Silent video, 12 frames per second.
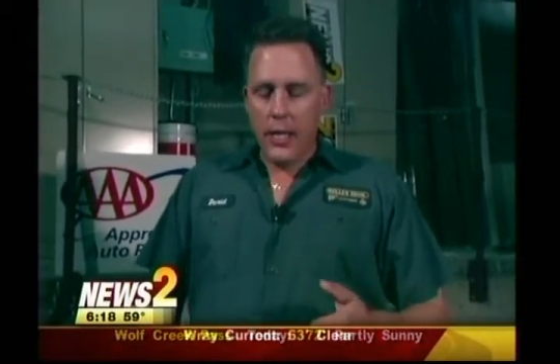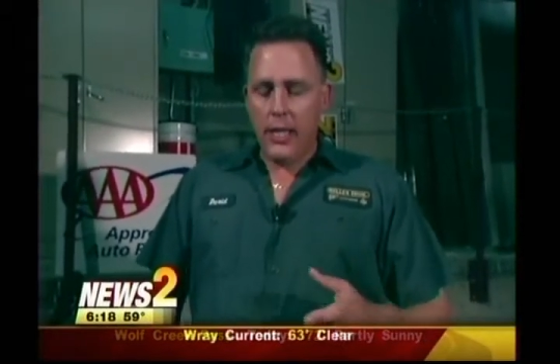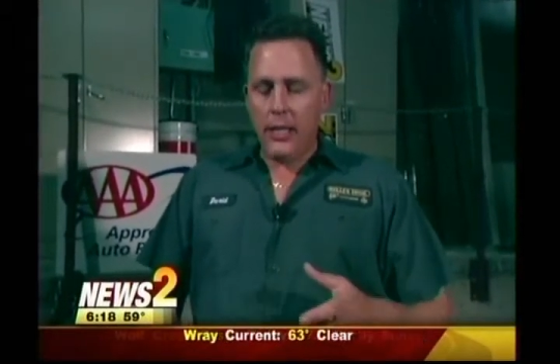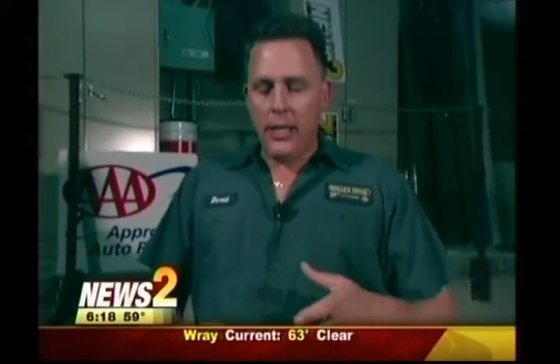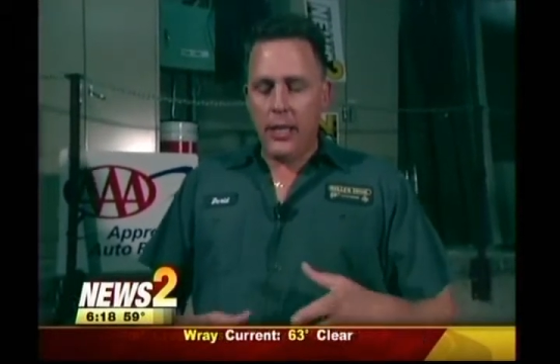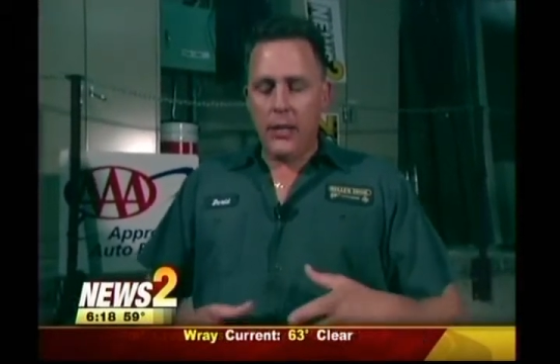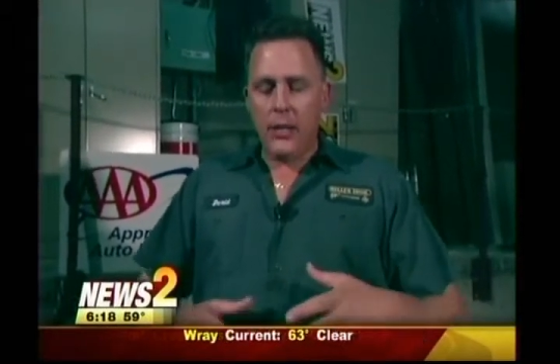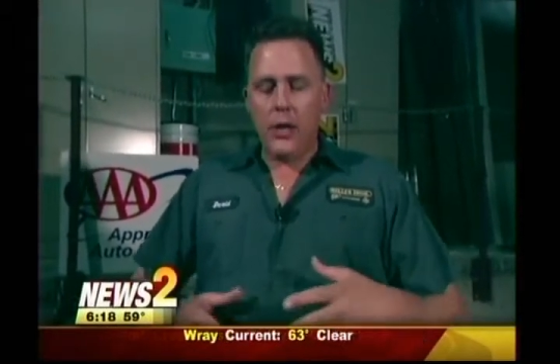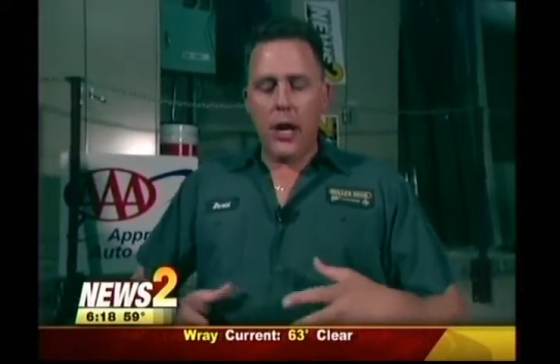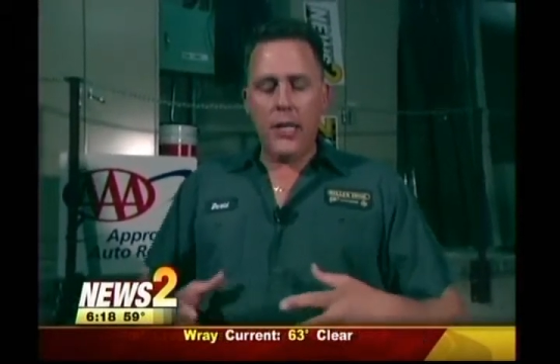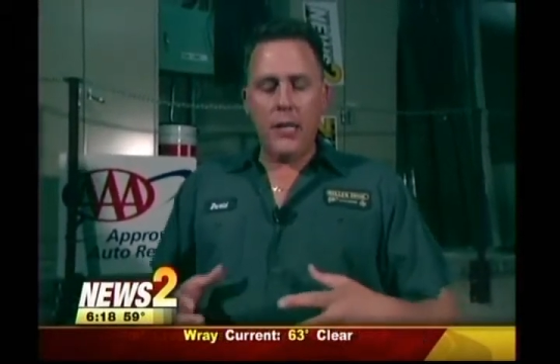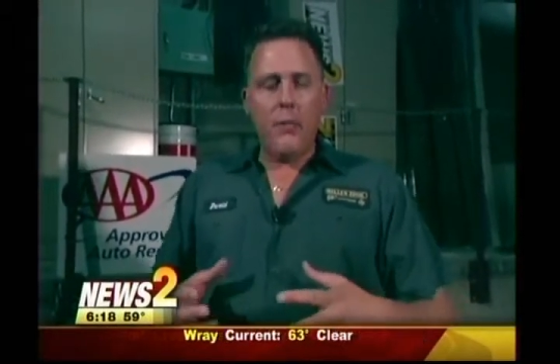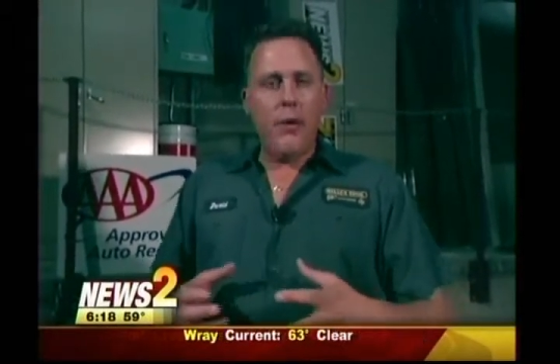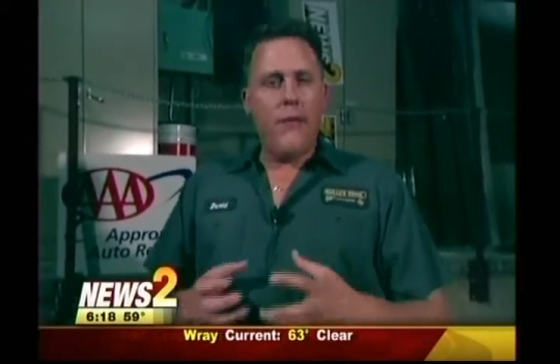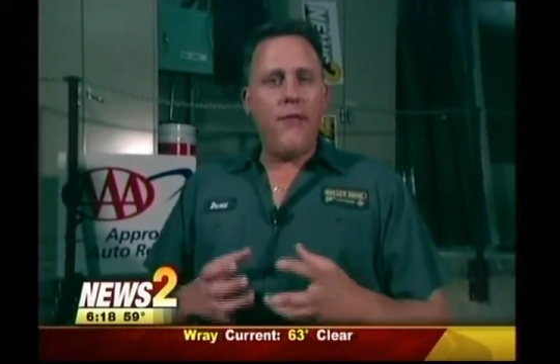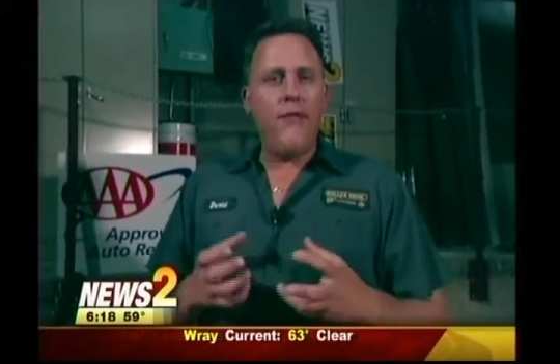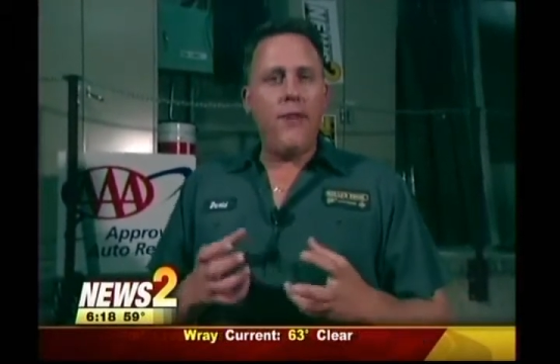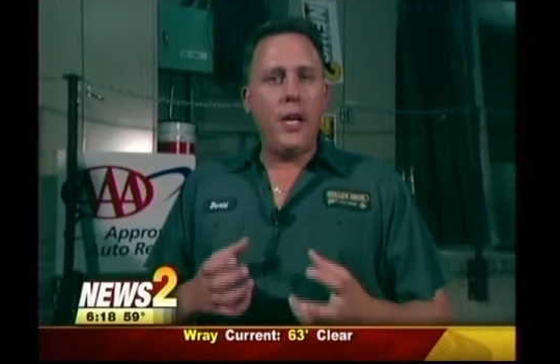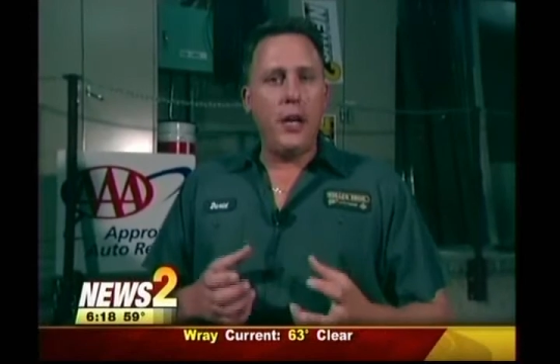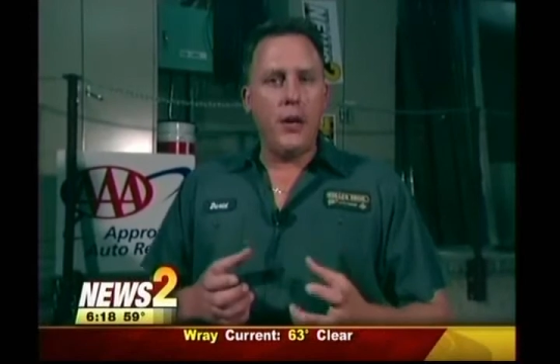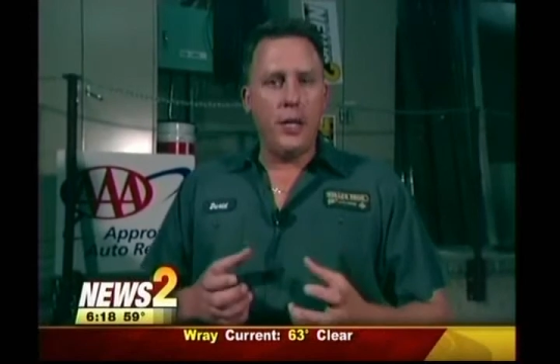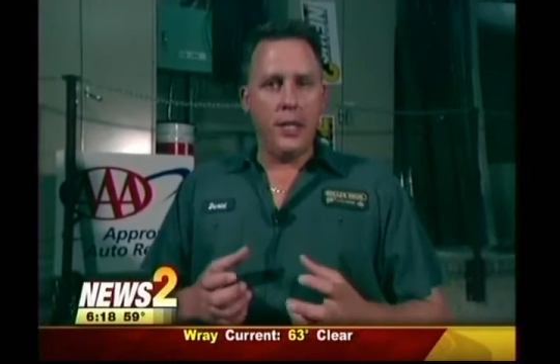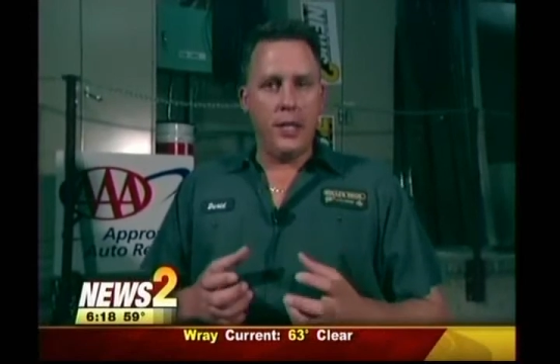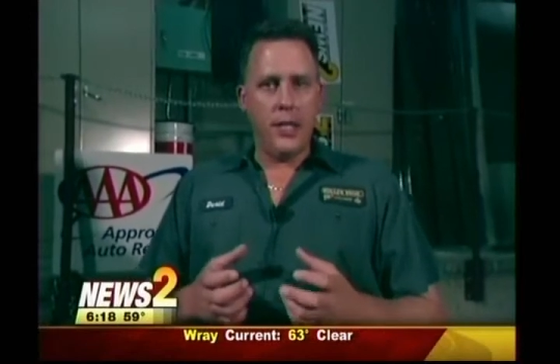that tries to put
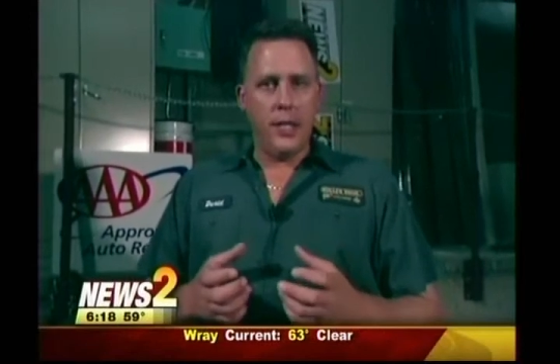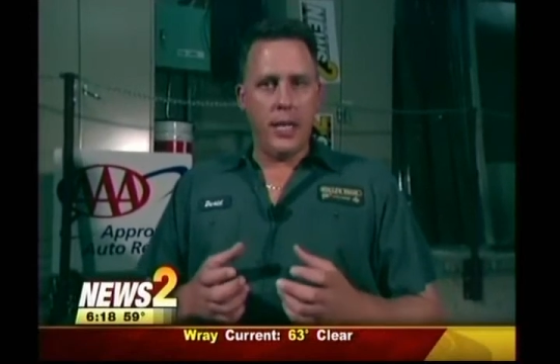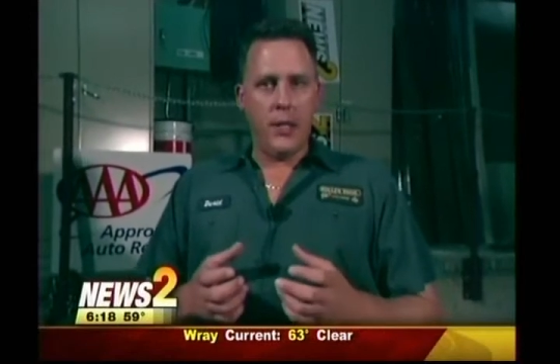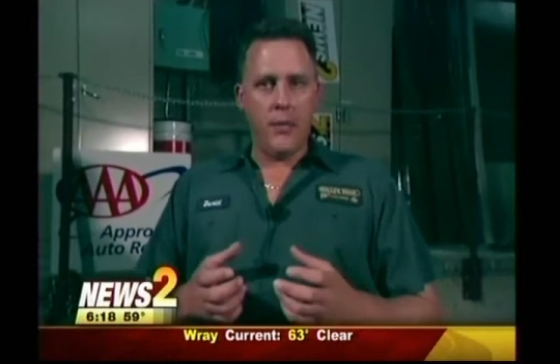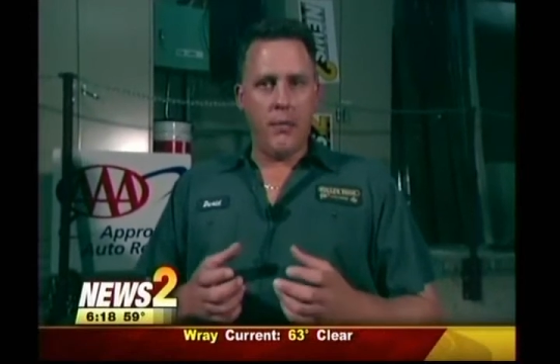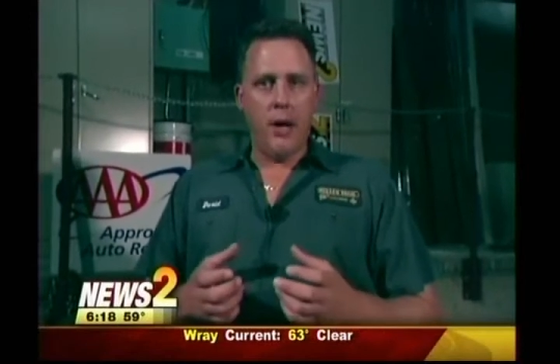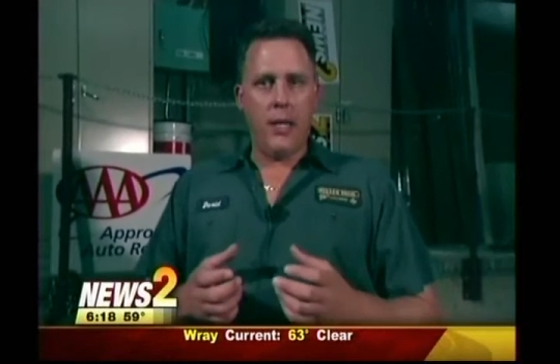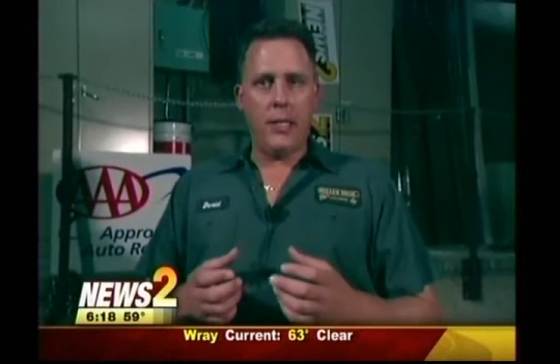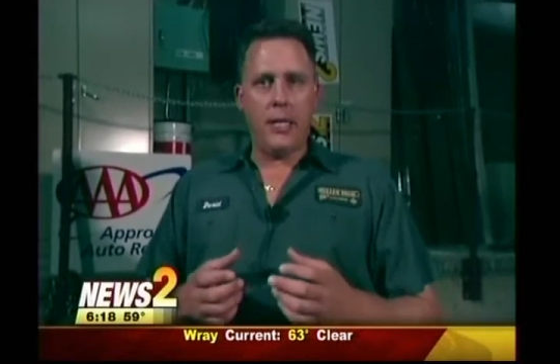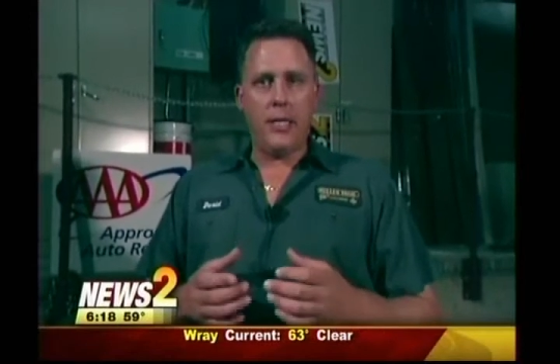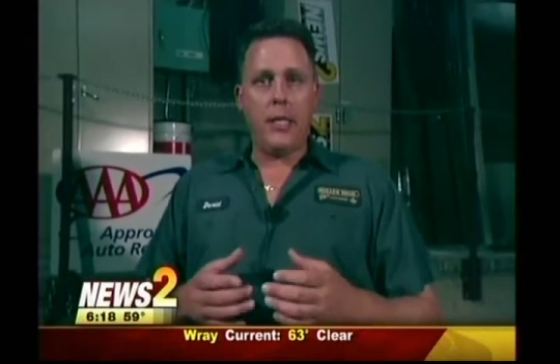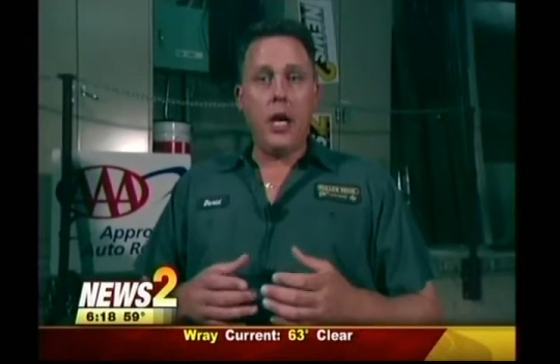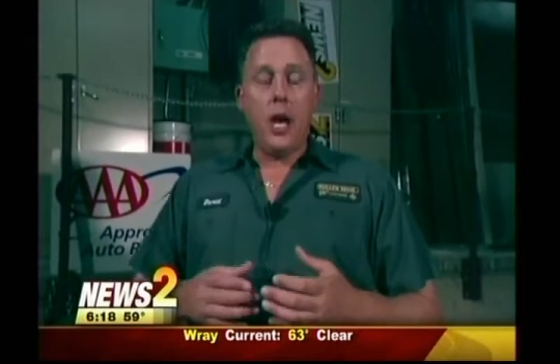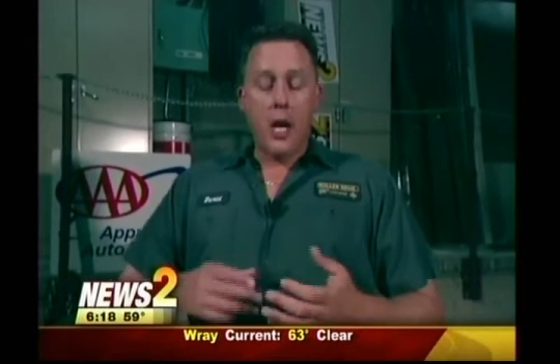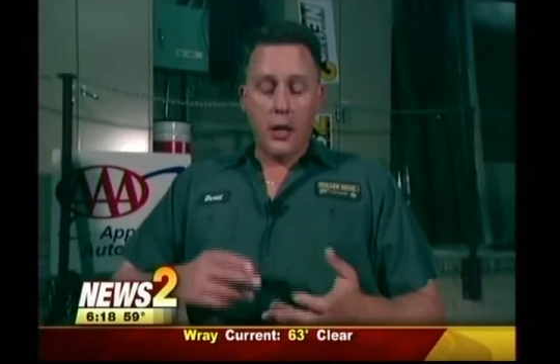fear into the sales process.